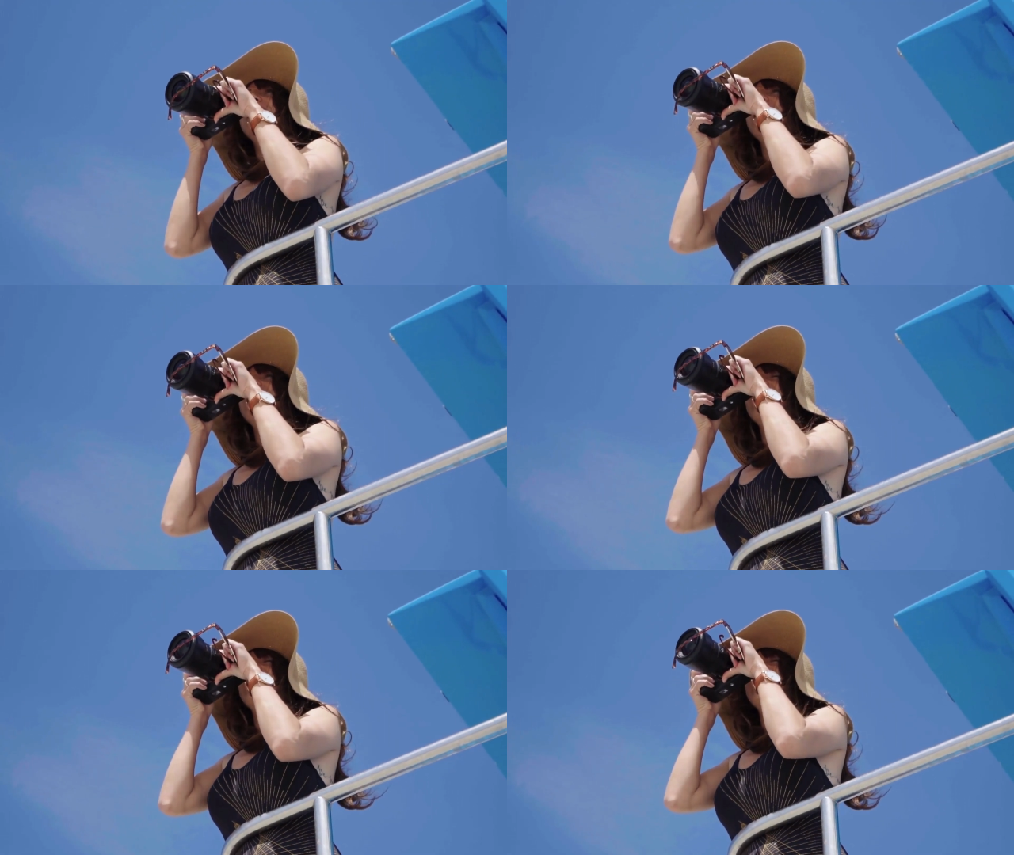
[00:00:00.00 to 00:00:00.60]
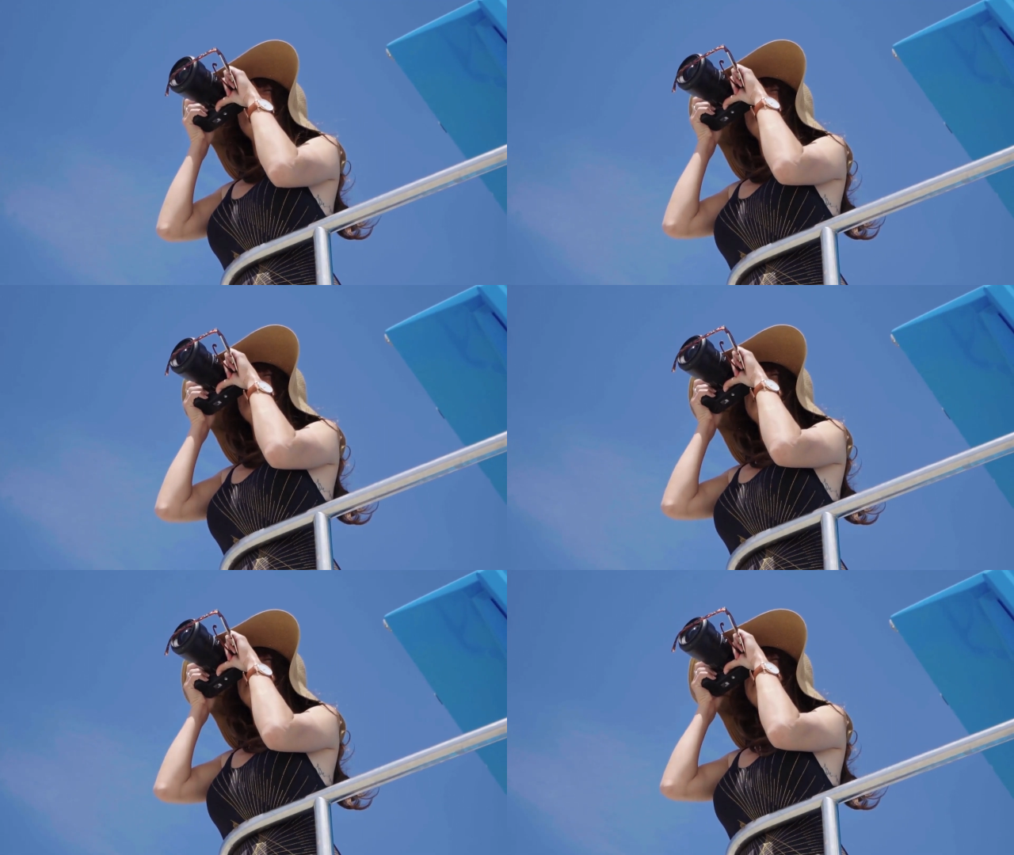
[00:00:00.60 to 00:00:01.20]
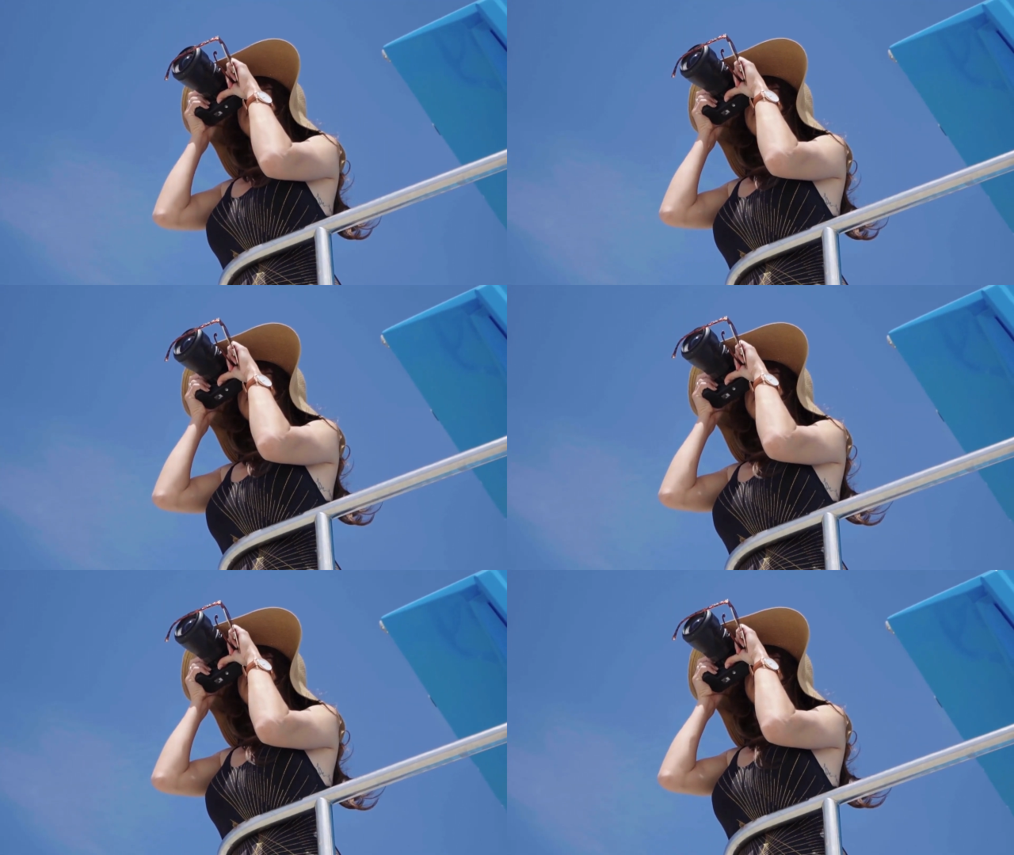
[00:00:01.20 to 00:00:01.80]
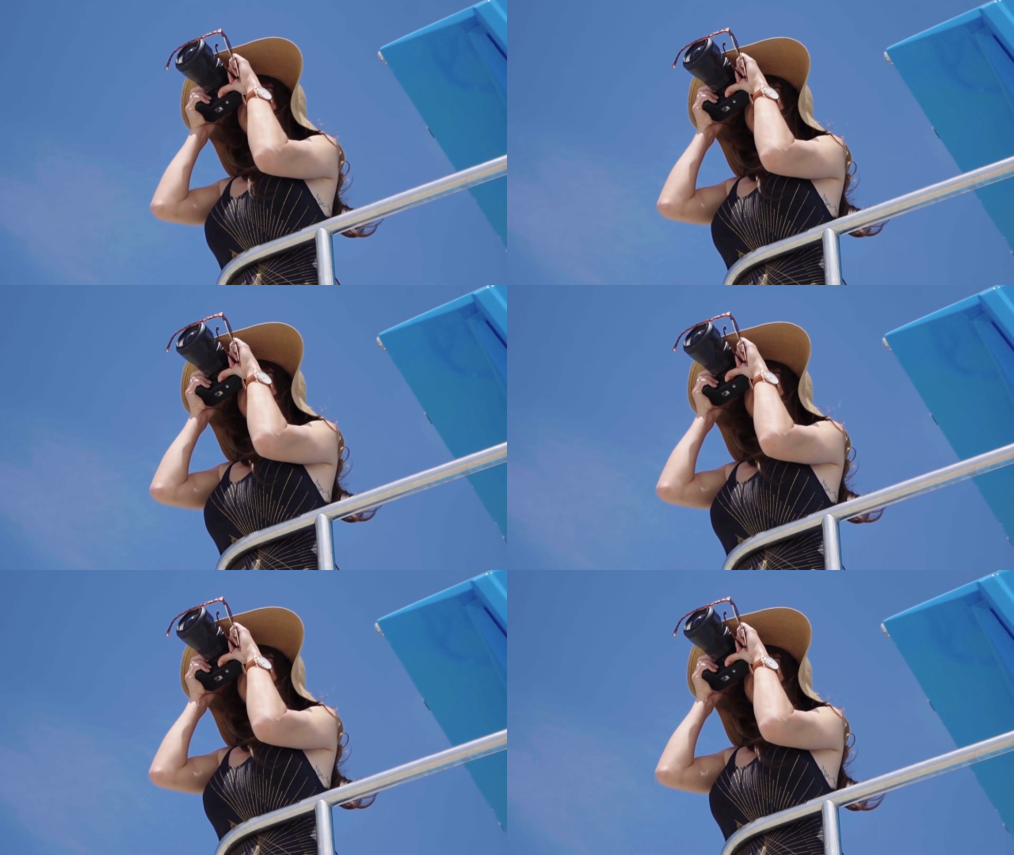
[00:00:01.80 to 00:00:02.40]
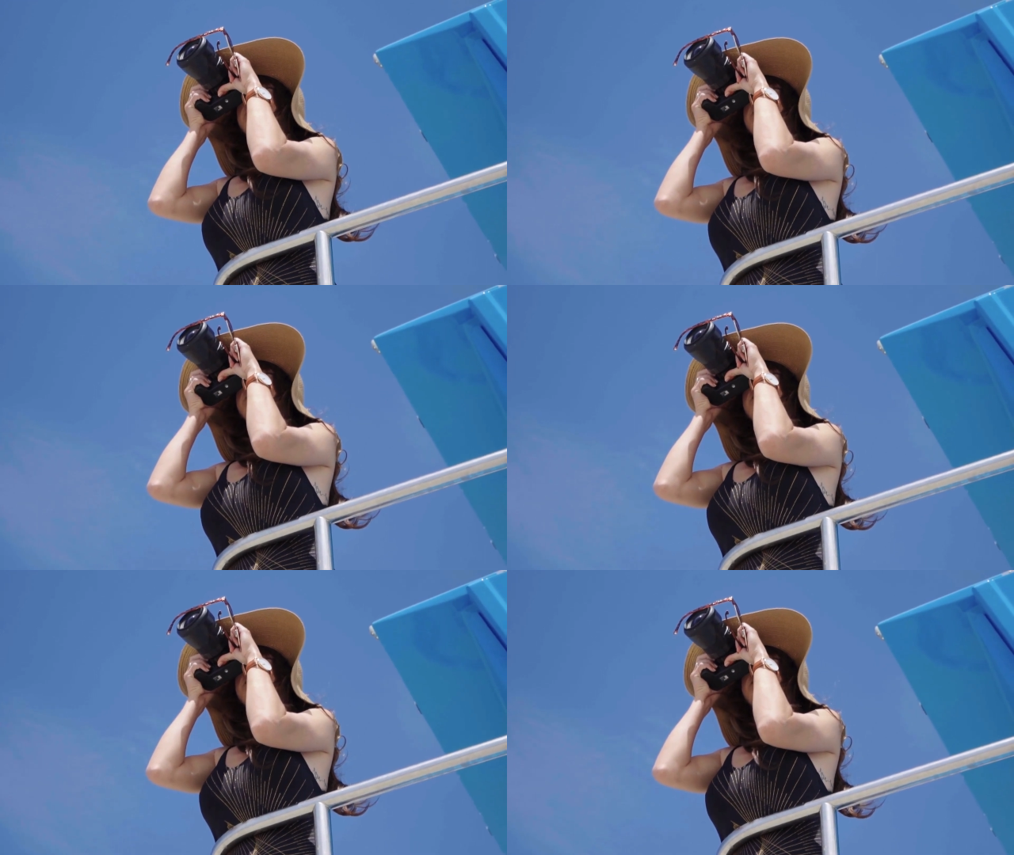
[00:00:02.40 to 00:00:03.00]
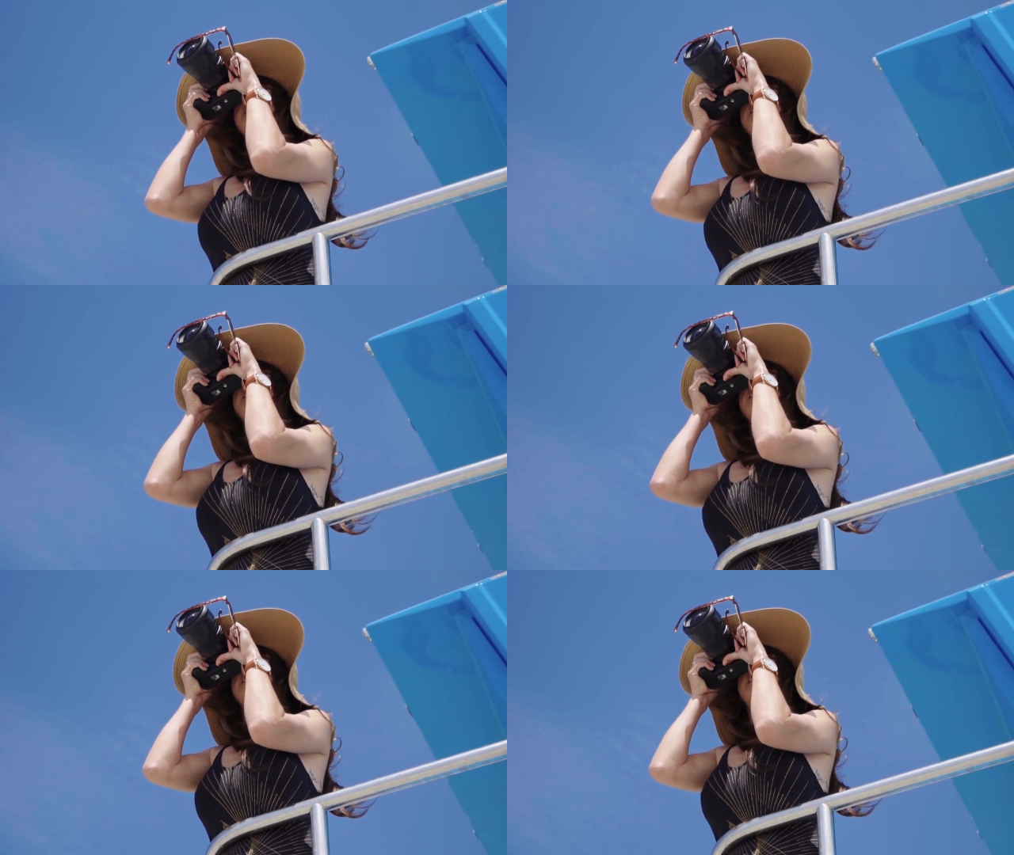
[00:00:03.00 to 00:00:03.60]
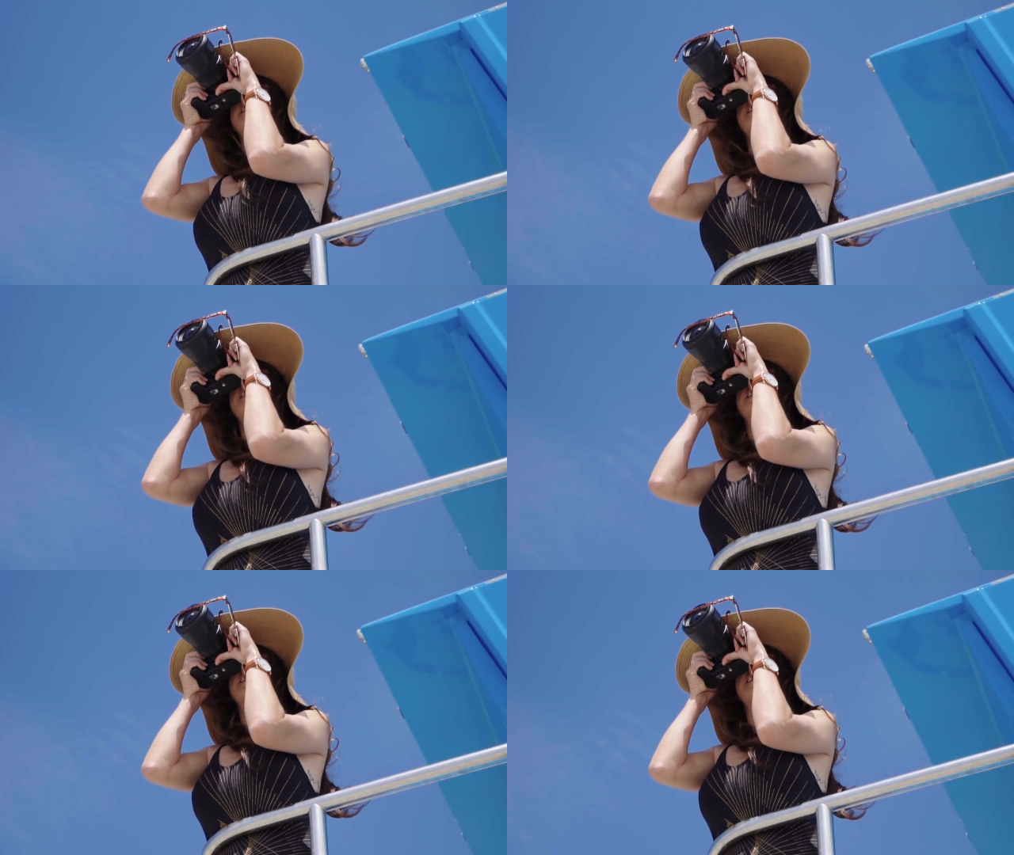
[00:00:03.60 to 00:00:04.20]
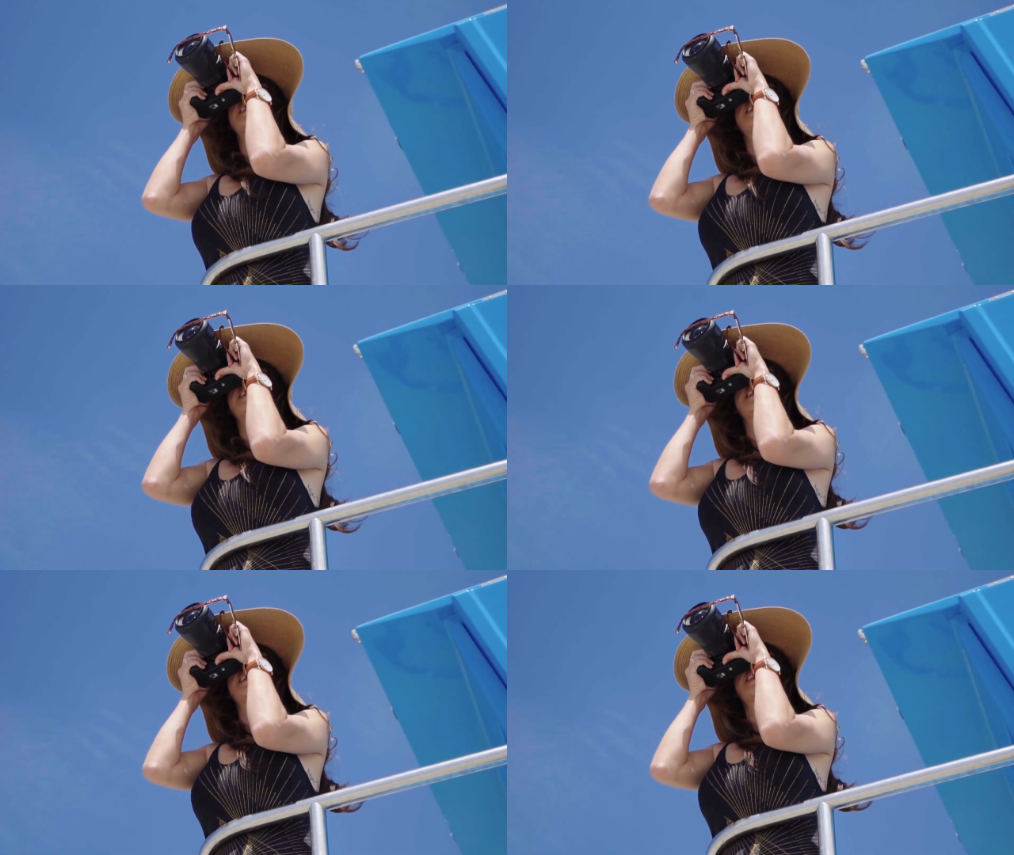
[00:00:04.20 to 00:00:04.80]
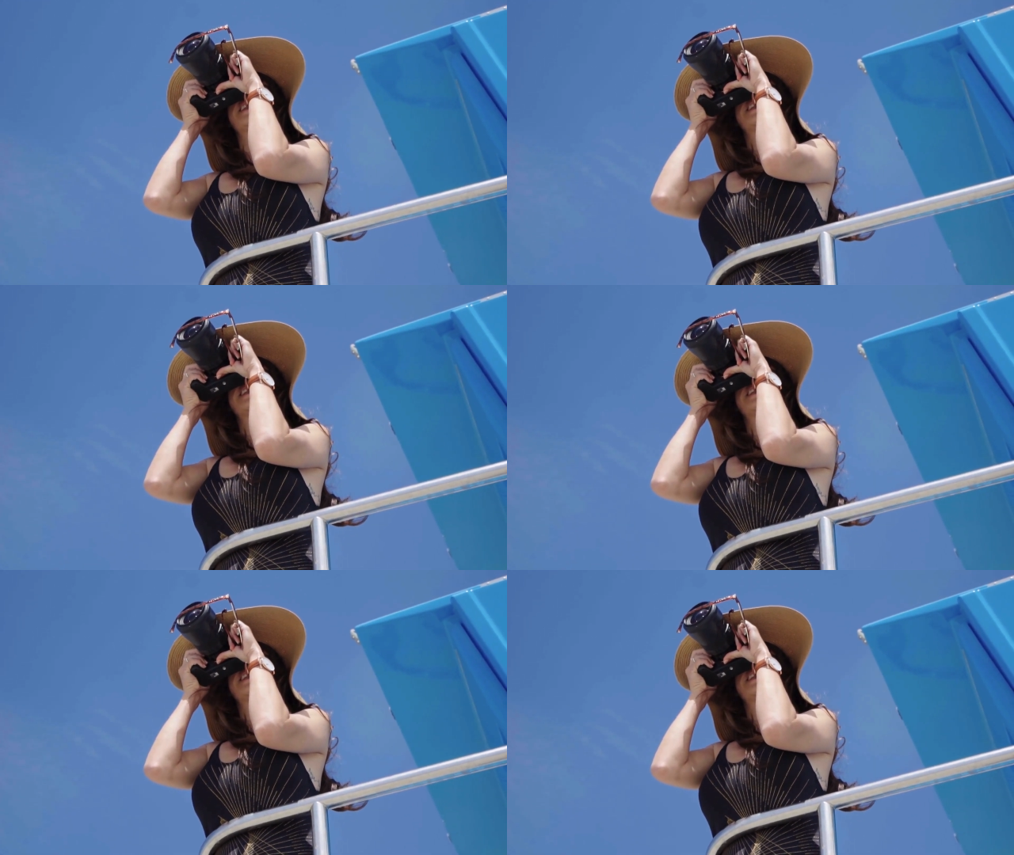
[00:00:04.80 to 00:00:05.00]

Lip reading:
[unreadable: no face in view]